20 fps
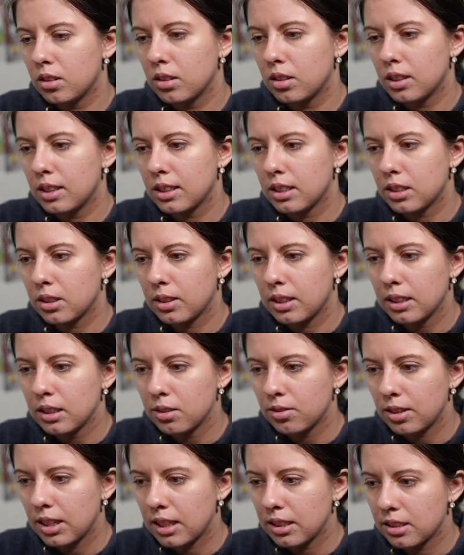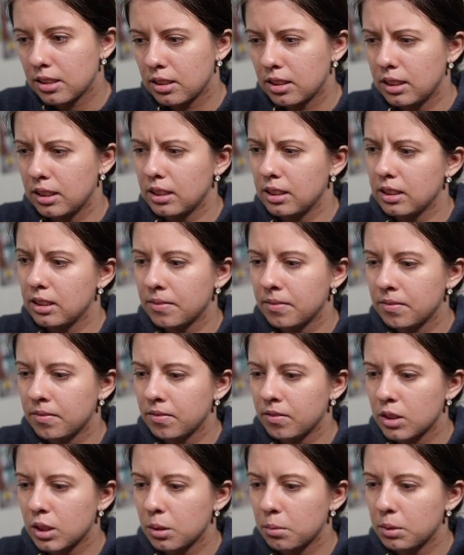So that's fascinating.
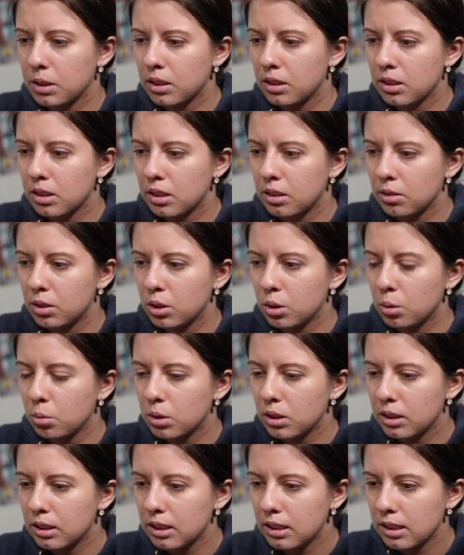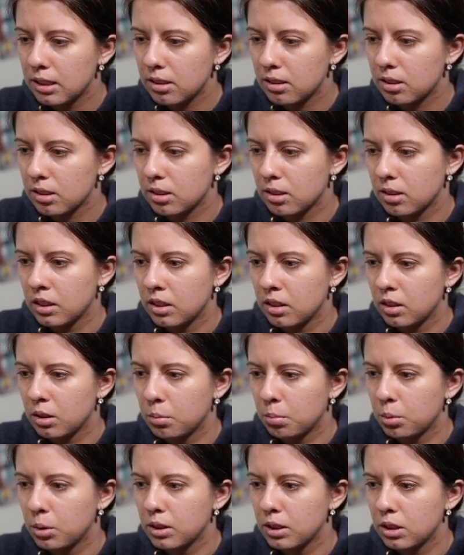Somebody doesn't even know what it is. The
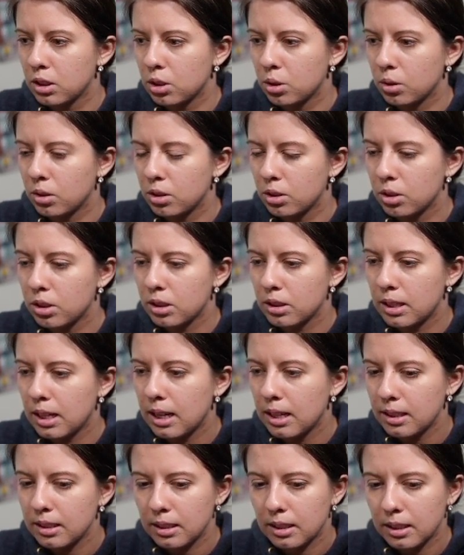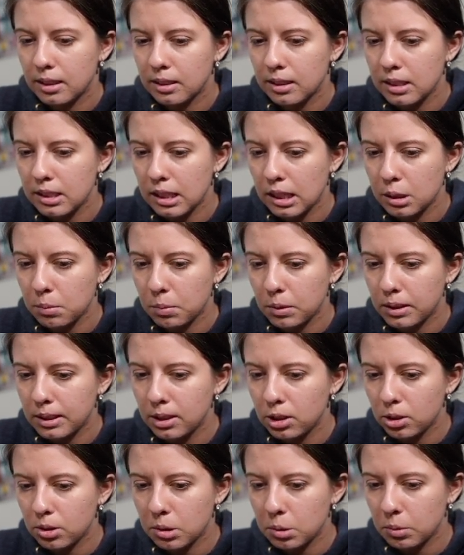point is to understand it. And this
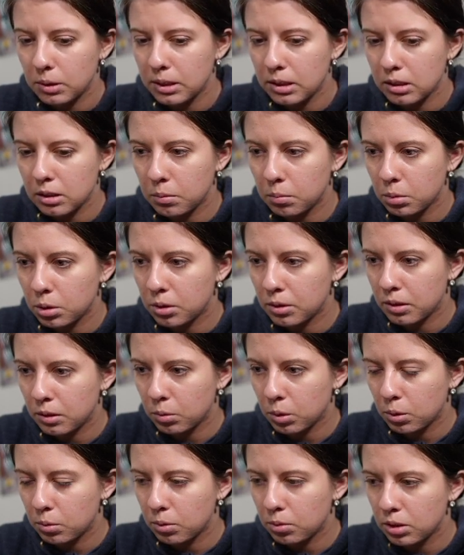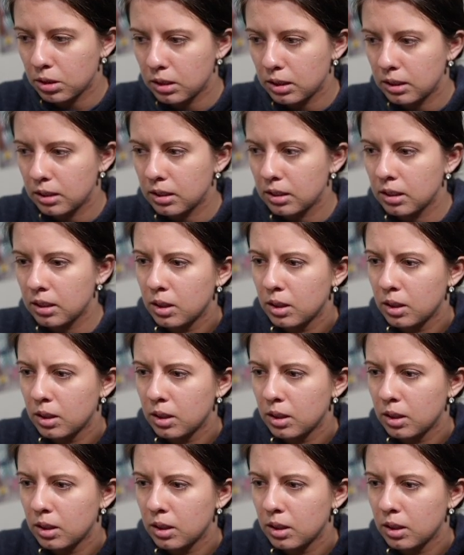explanation is way simpler than what we've seen.